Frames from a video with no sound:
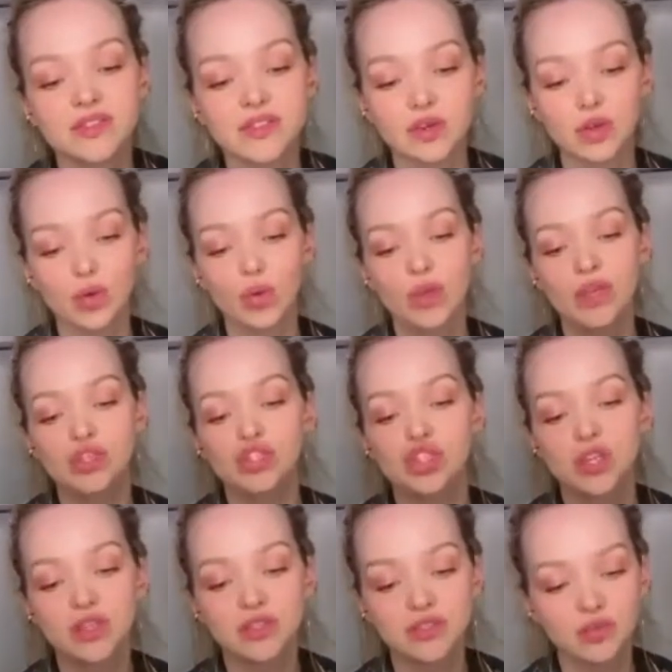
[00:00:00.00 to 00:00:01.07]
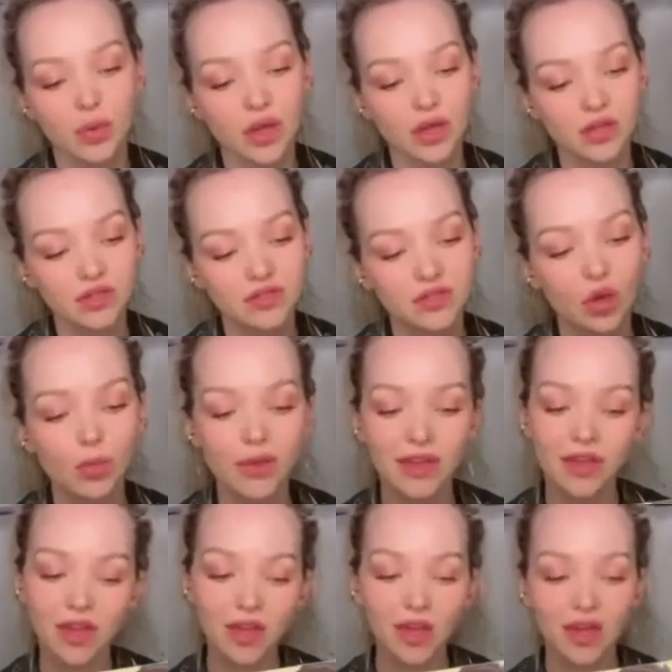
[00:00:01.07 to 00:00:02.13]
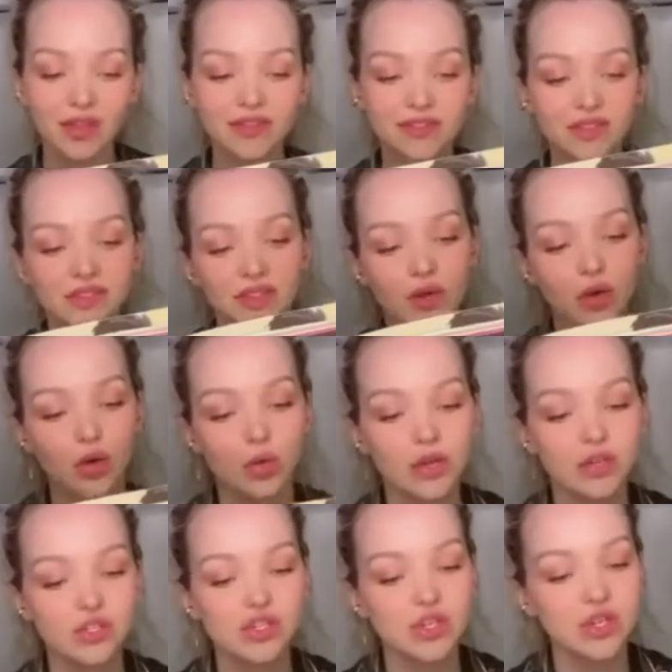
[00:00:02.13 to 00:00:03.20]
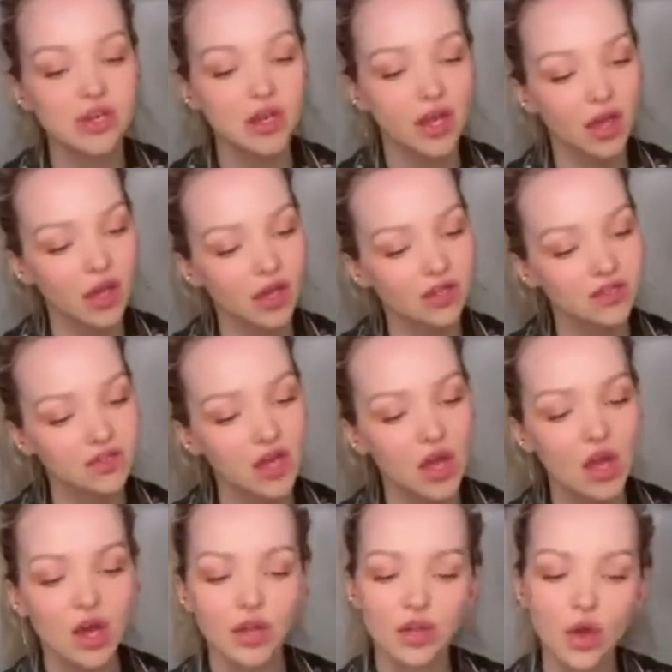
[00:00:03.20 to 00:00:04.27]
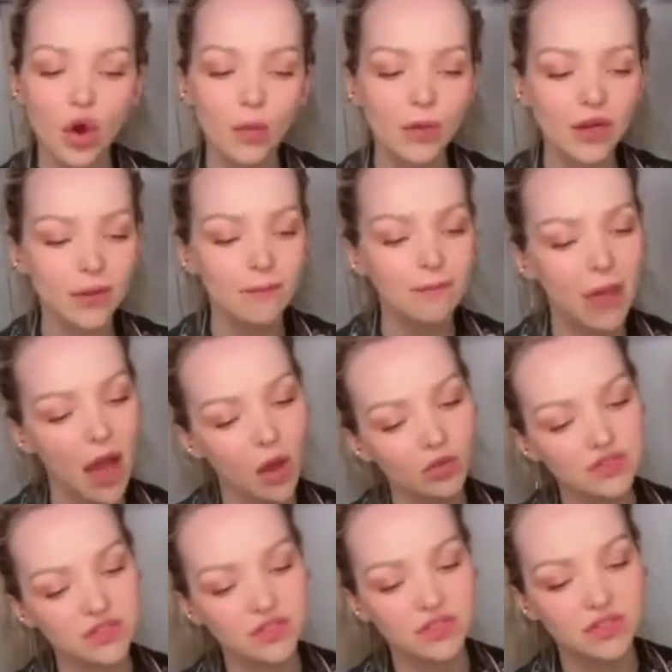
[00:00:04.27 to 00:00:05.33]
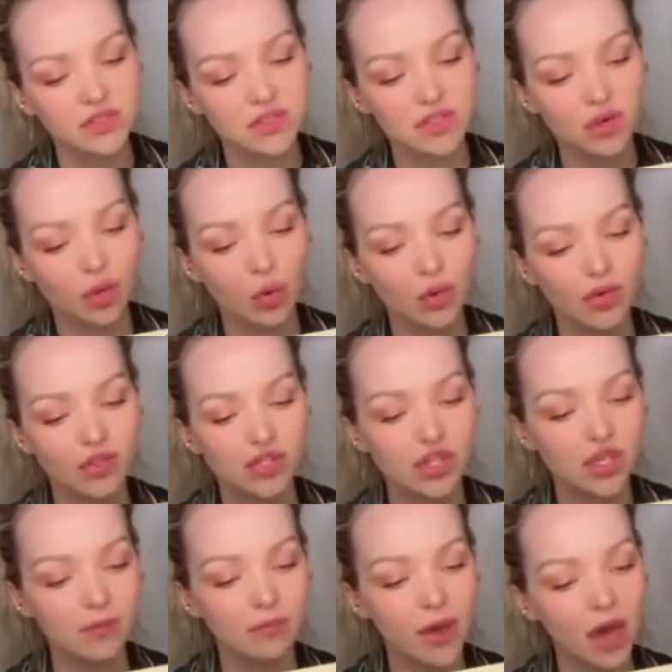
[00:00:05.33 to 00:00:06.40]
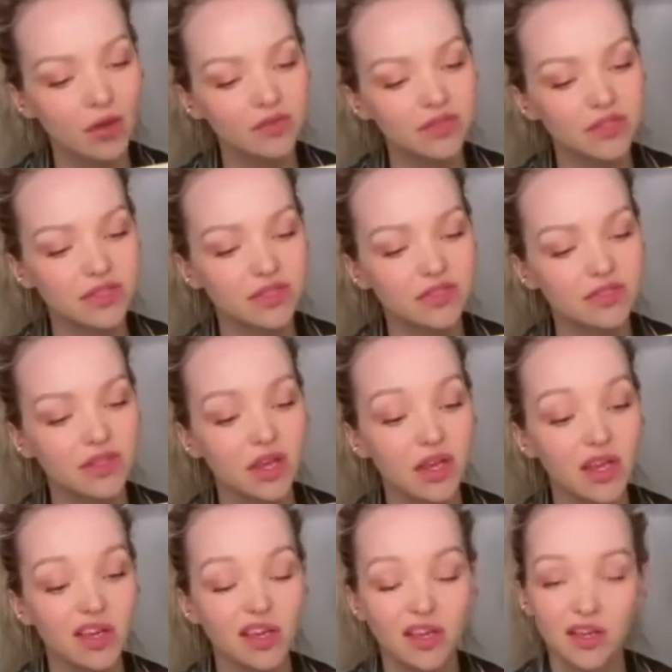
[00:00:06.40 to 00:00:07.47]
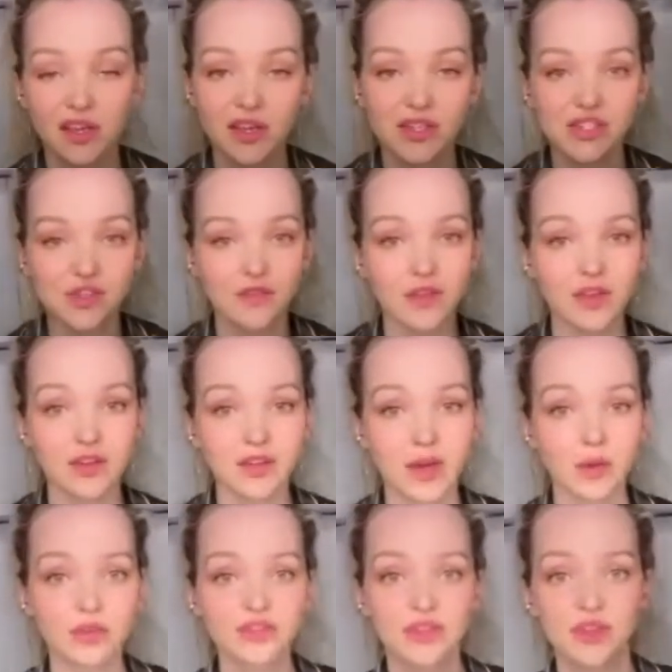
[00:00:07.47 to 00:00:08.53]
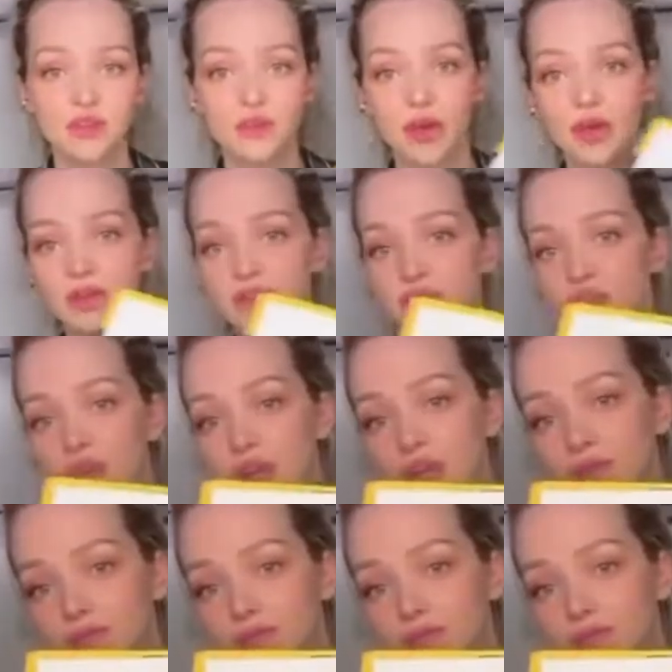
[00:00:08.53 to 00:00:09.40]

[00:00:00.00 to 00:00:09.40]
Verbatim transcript: Queen Jean swings. Nobody kicks until Queen Jean kicks. Nobody bounces until Queen Jean bounces. And she figured that would set the record straight.